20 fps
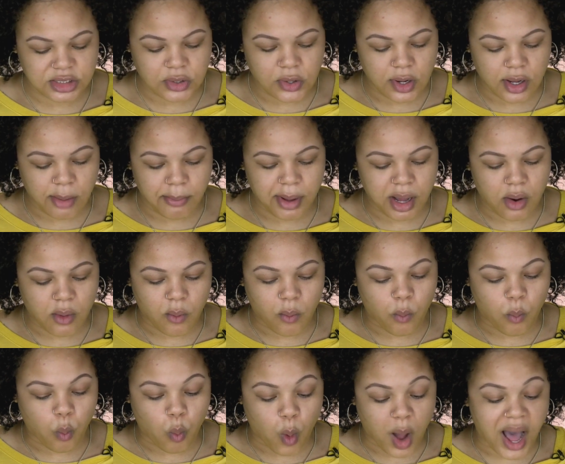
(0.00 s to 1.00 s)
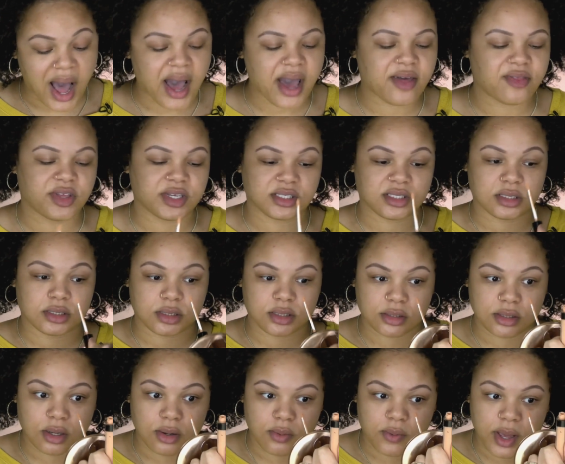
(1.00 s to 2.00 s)
talk about why this is
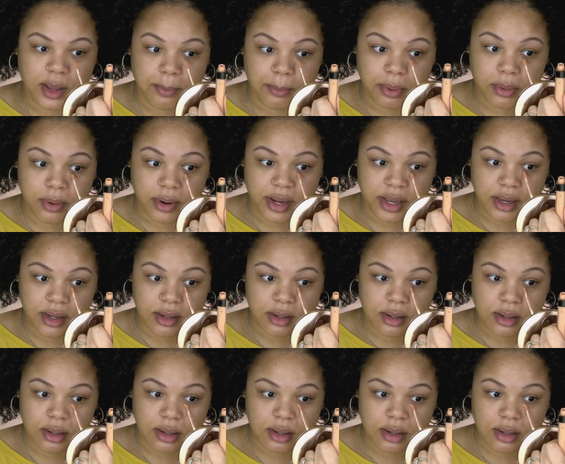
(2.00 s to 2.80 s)
so important.